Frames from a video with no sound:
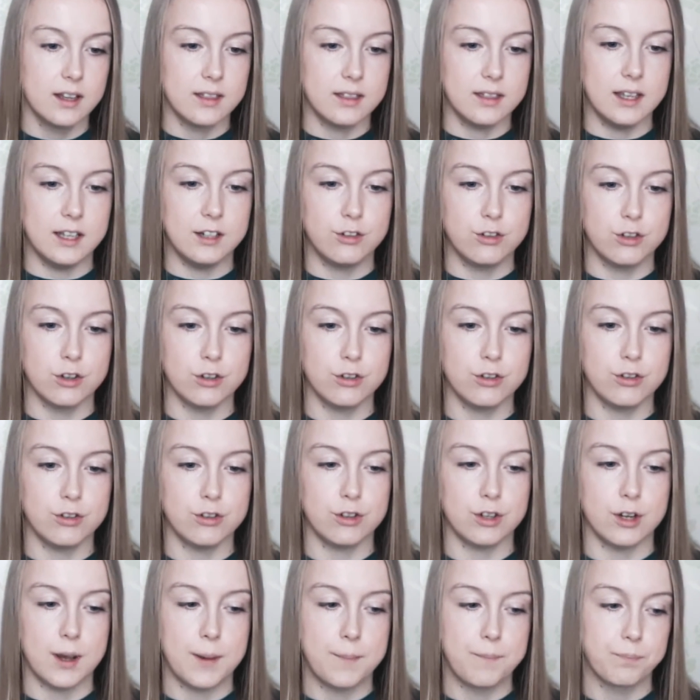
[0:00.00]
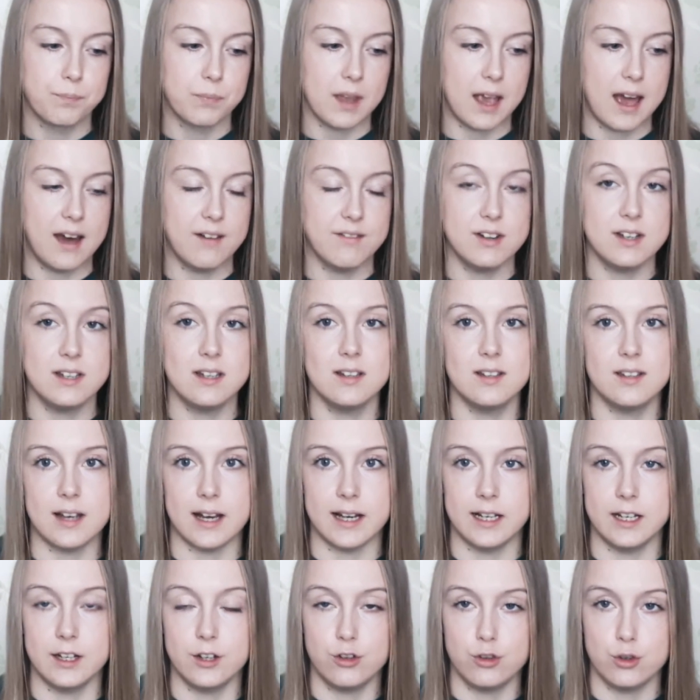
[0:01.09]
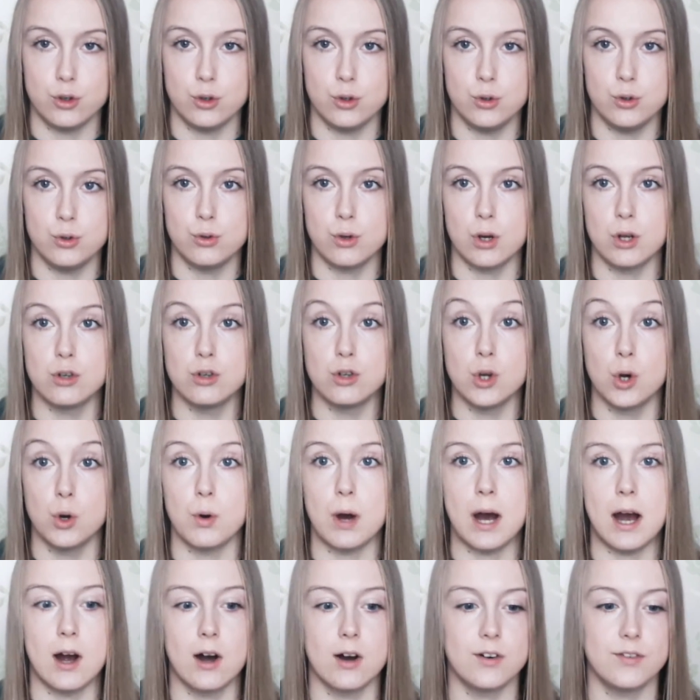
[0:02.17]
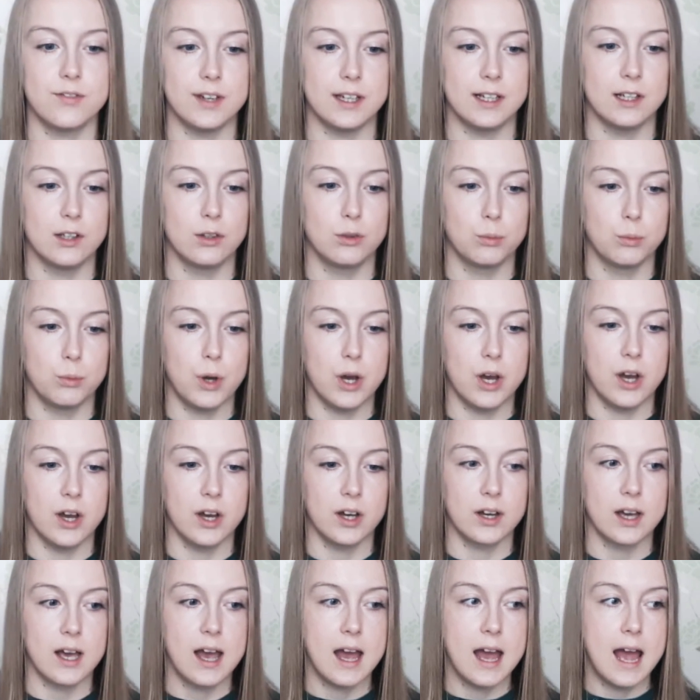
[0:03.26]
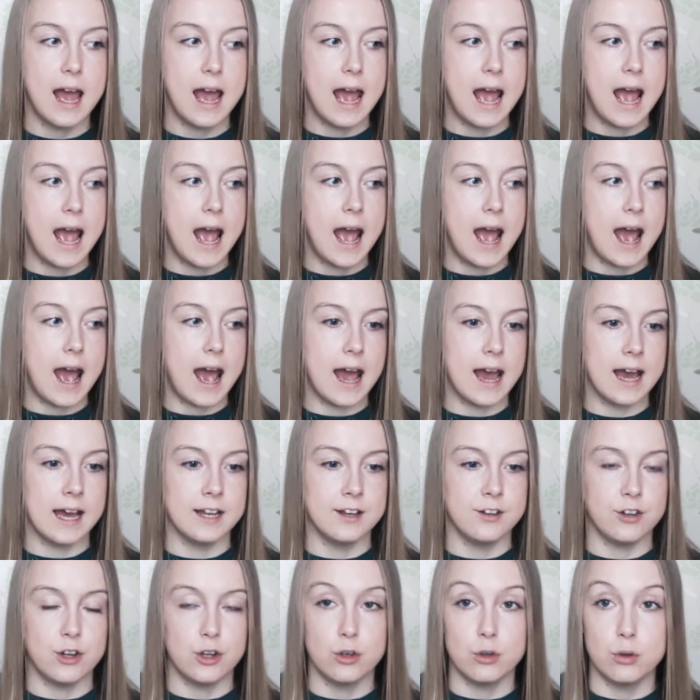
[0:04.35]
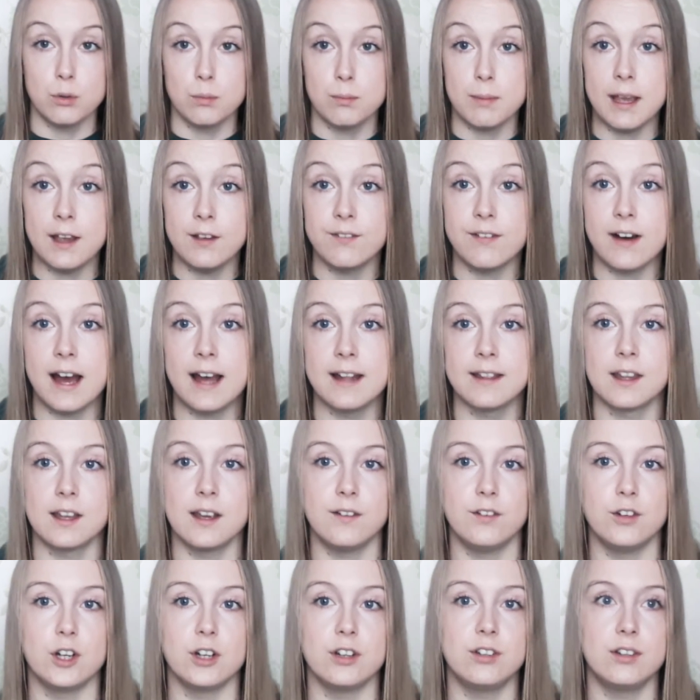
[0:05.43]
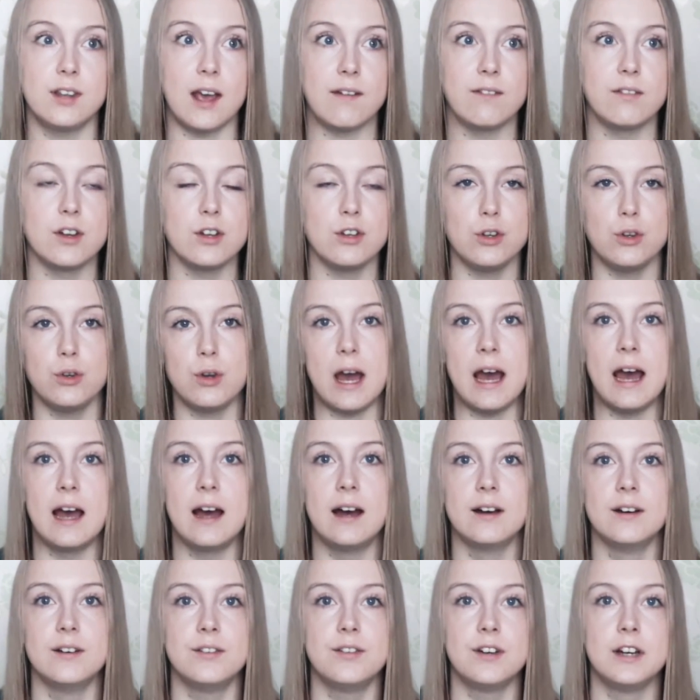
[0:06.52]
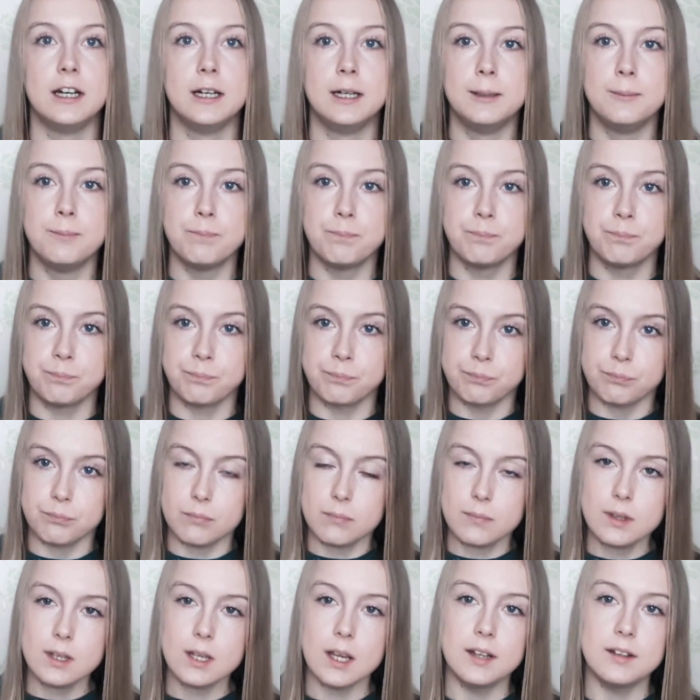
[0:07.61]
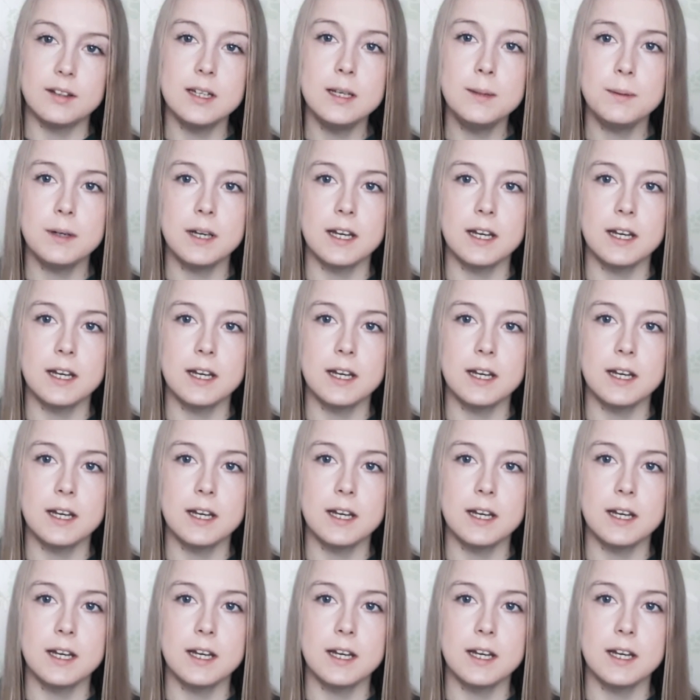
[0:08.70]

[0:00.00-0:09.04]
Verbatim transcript: They just have a desire to know how things work. And you may find that if you're seven, you have a deep